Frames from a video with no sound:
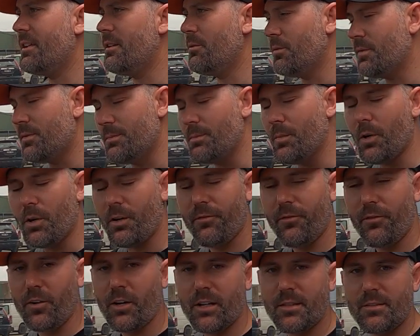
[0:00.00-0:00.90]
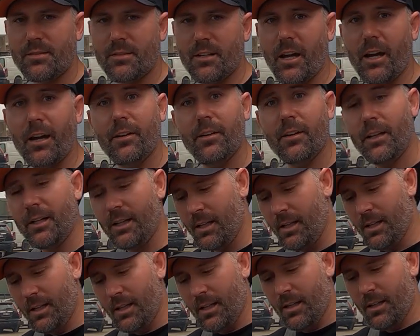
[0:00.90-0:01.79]
and it was modified. So
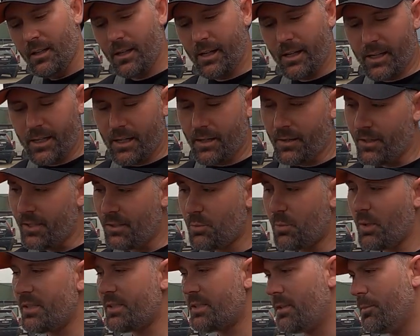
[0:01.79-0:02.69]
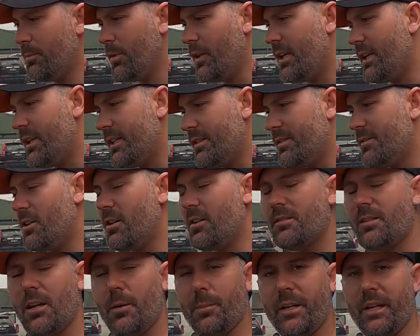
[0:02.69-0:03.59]
this one's completely
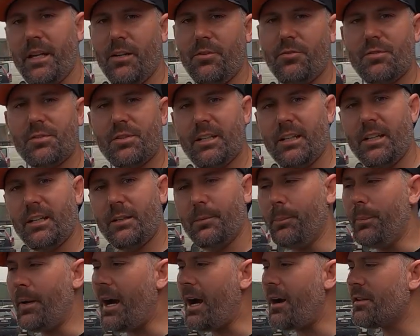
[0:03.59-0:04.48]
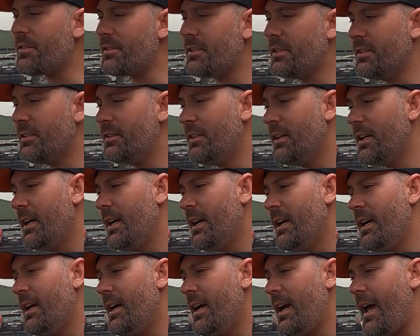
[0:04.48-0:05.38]
stock, so it'll be interesting comparison
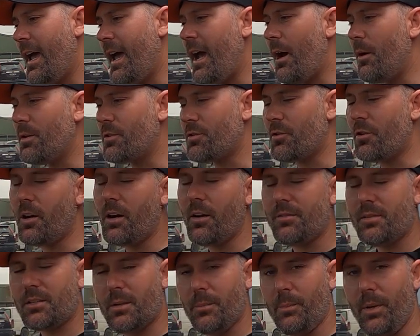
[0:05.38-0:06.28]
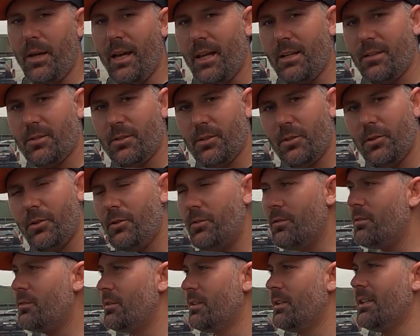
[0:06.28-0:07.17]
how it drives compared
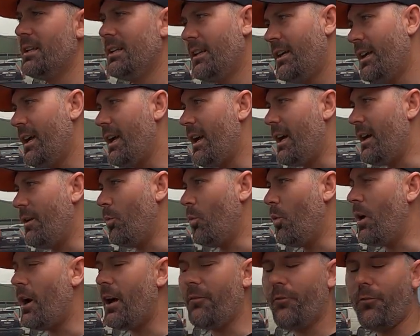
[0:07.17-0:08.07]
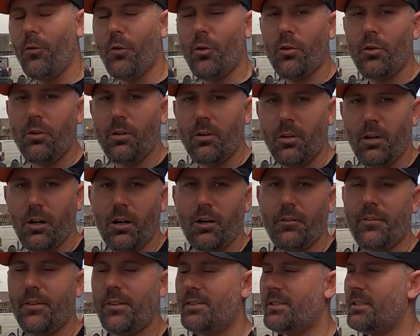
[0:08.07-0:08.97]
to a Y4.
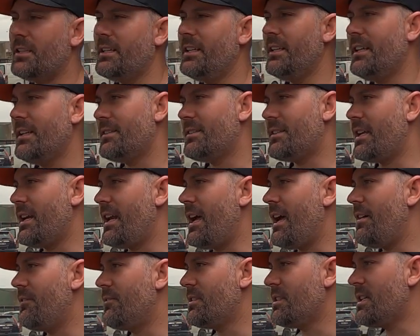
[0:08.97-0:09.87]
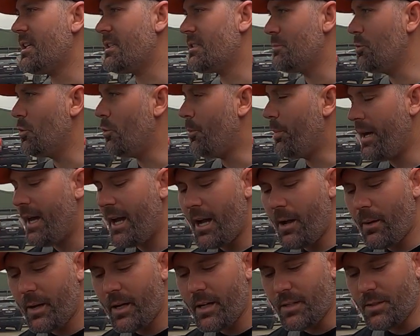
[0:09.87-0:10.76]
Obviously it's going to have tons more
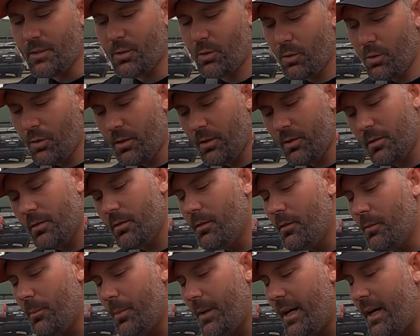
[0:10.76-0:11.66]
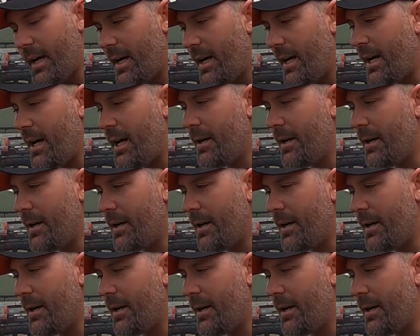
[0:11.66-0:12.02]
power and torque, but